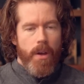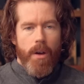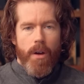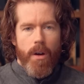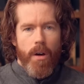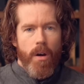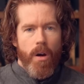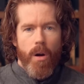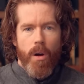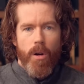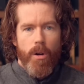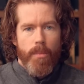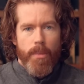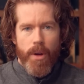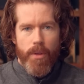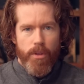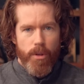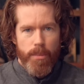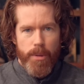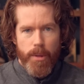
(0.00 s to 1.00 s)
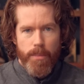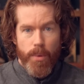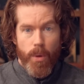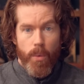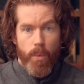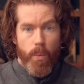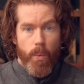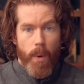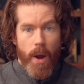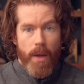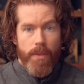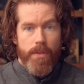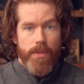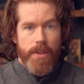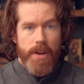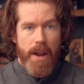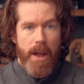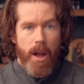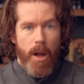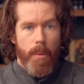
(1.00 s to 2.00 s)
harm other people rather
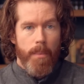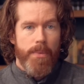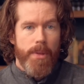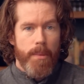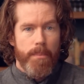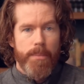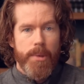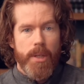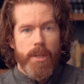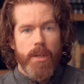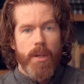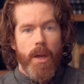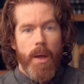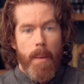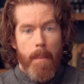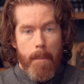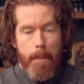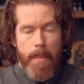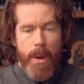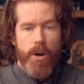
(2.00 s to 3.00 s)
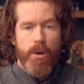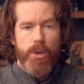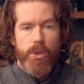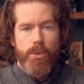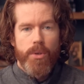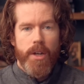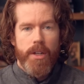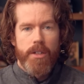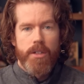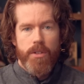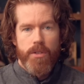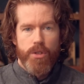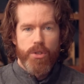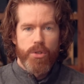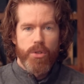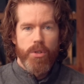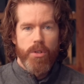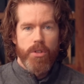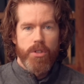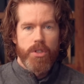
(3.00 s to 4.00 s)
than help them be better united to the
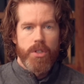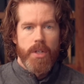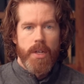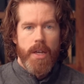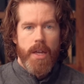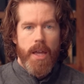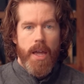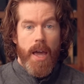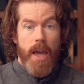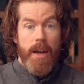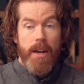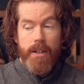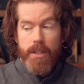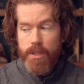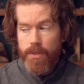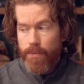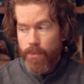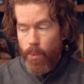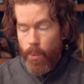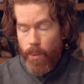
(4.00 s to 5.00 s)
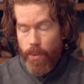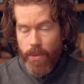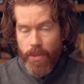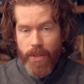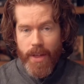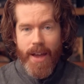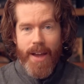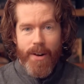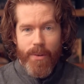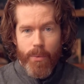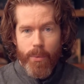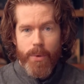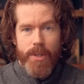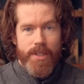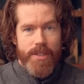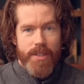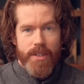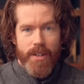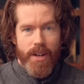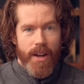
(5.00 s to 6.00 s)
church. And it is for that
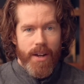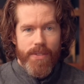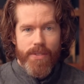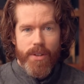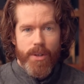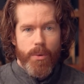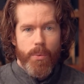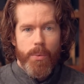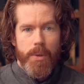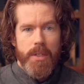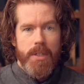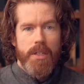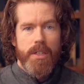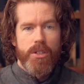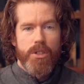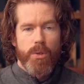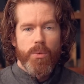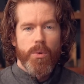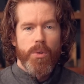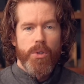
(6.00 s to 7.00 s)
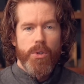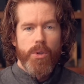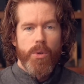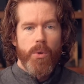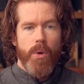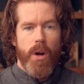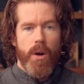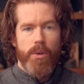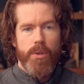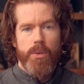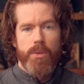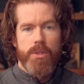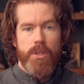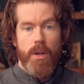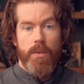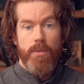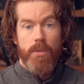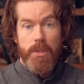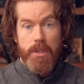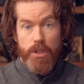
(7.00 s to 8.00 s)
reason I think we need to renew our use
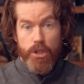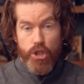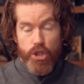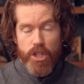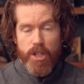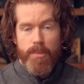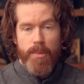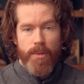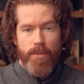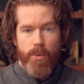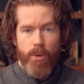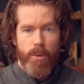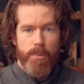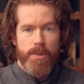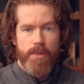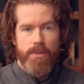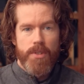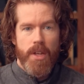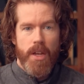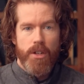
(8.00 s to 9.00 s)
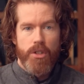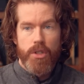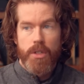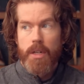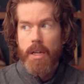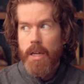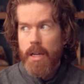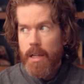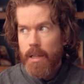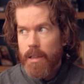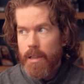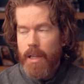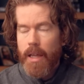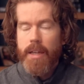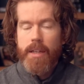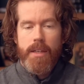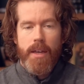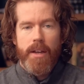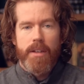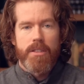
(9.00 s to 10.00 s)
of legitimate forms of sanction
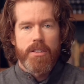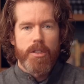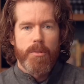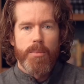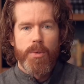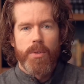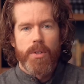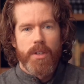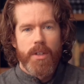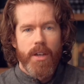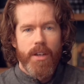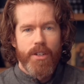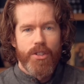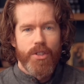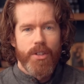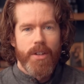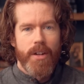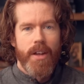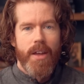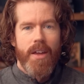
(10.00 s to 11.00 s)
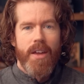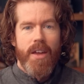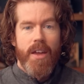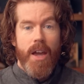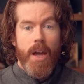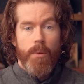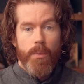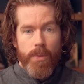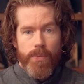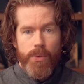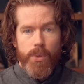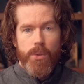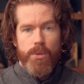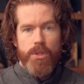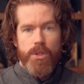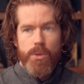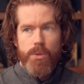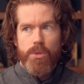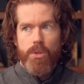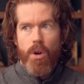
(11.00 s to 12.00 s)
like excommunication and refuse
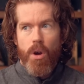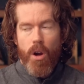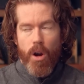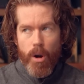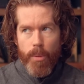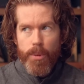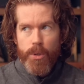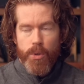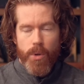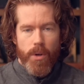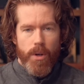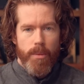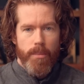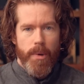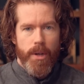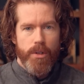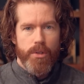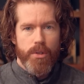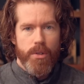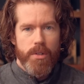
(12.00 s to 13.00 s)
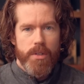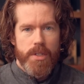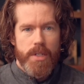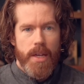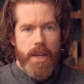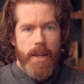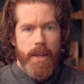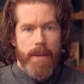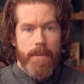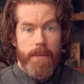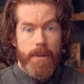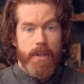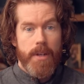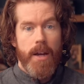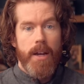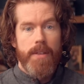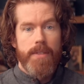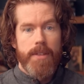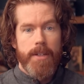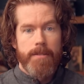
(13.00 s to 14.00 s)
to use arbitrary measures, the
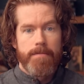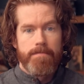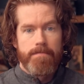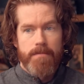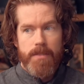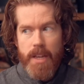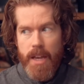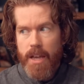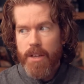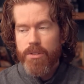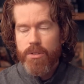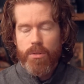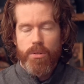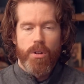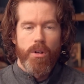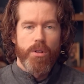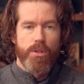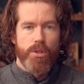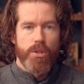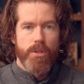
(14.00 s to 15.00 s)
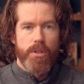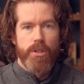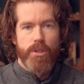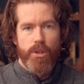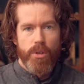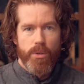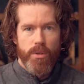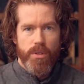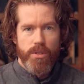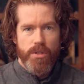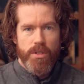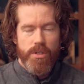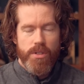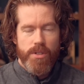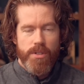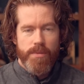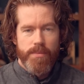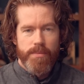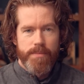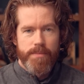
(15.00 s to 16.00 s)
kind that cancel culture encourages.